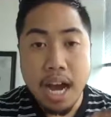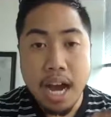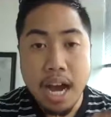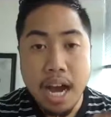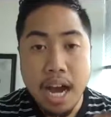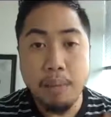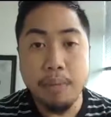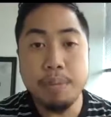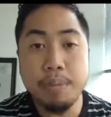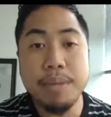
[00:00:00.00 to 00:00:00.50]

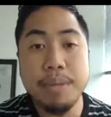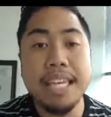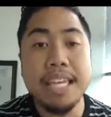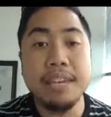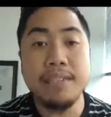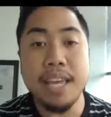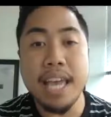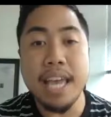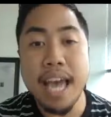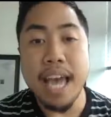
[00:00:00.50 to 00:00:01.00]
I'm going to be
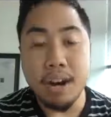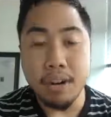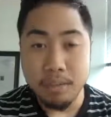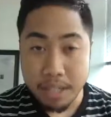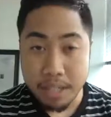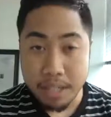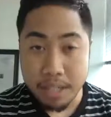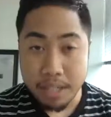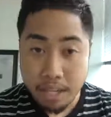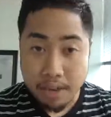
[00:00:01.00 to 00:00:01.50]
giving out
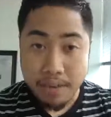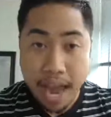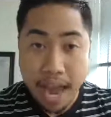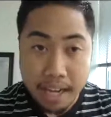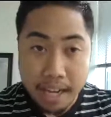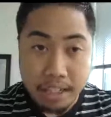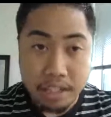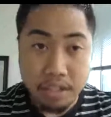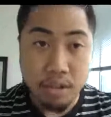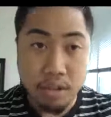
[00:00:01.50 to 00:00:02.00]

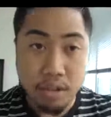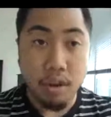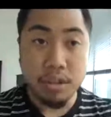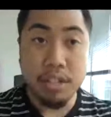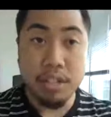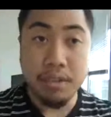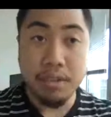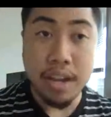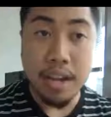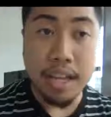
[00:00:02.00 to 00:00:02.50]
access to all the
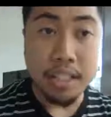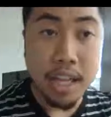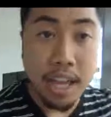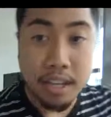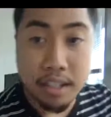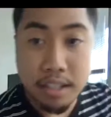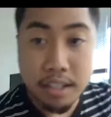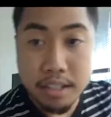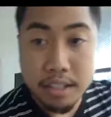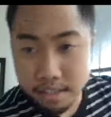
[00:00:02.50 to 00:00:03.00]
different
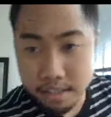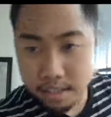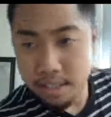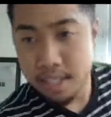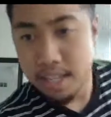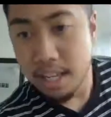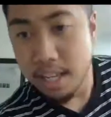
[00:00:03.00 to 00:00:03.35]
educators.